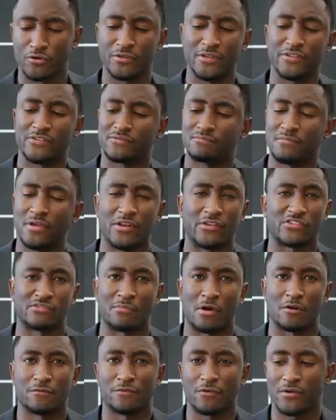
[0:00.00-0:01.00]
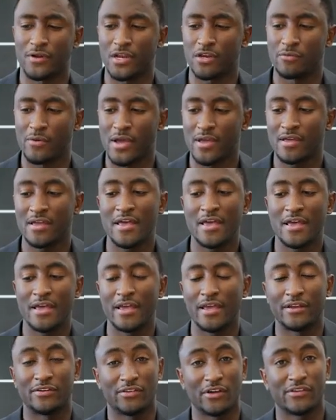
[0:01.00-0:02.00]
or at least in a smartphone anyway.
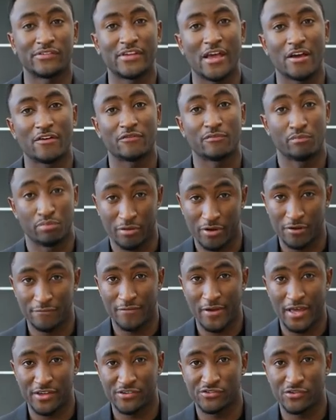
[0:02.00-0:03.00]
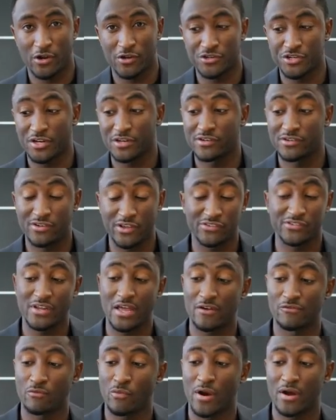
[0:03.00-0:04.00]
It does have pretty fast charging, doesn't
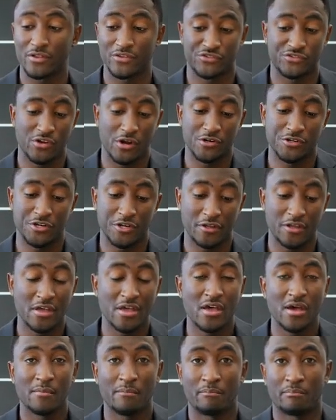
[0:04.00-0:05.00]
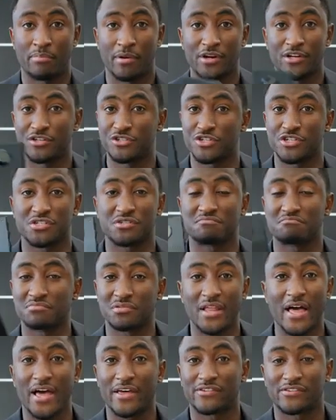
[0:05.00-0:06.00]
have wireless charging, but it just
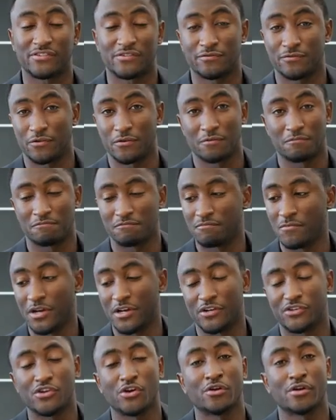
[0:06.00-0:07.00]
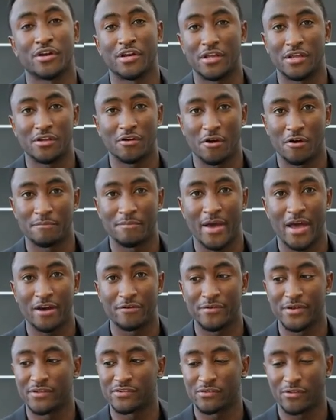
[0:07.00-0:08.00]
lasts for an eternity on
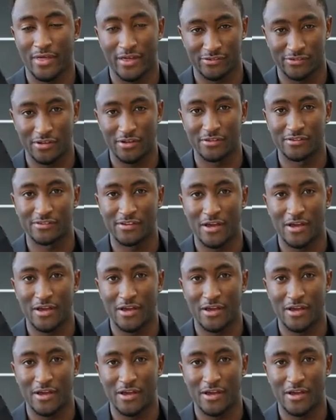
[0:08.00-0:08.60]
battery, so that's a good